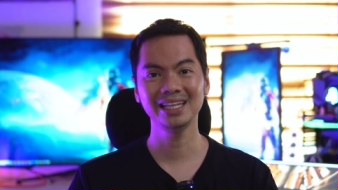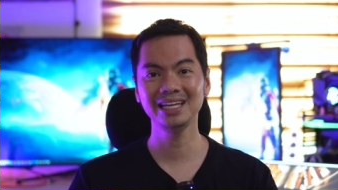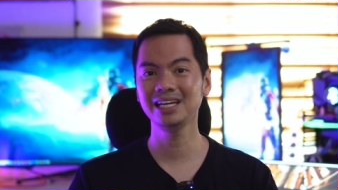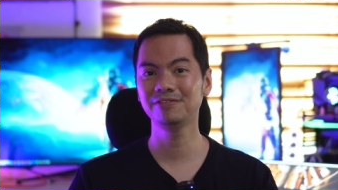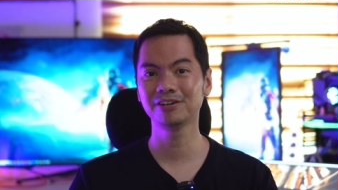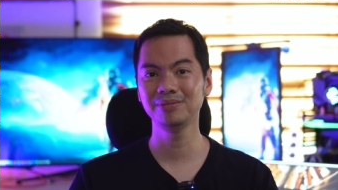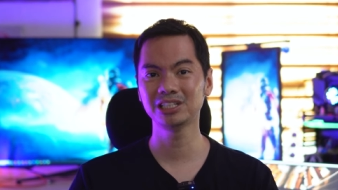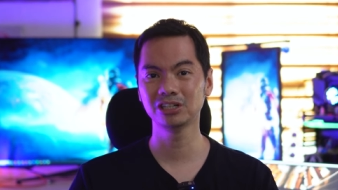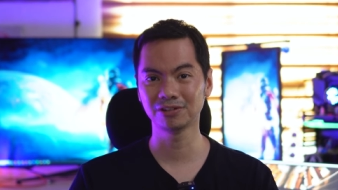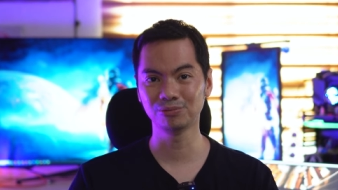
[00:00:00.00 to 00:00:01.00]
taking
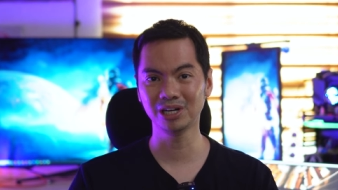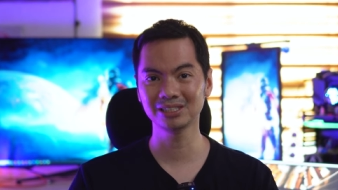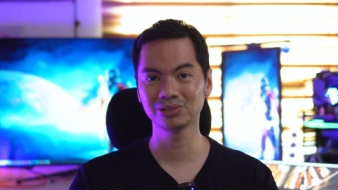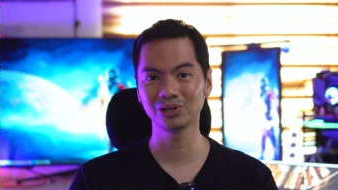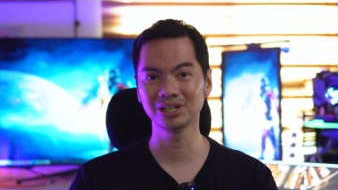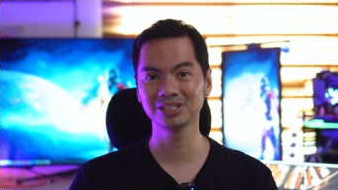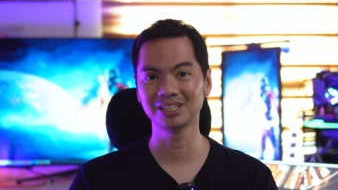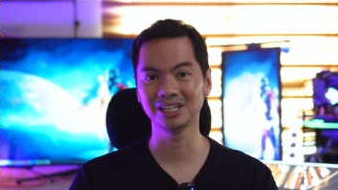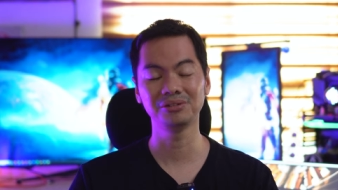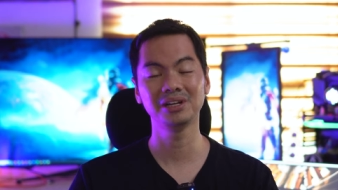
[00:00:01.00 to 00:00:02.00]
information from one
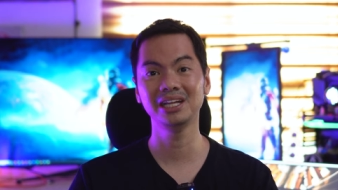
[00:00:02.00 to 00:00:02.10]
source that you can